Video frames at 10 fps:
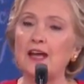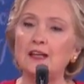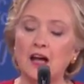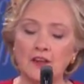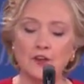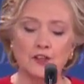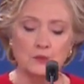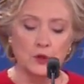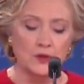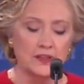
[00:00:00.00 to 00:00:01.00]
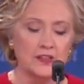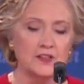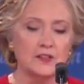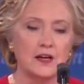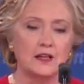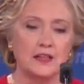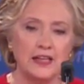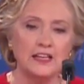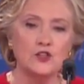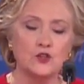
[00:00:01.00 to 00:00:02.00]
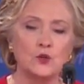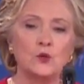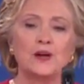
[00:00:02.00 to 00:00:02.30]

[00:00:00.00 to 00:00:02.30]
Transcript: and other communities need to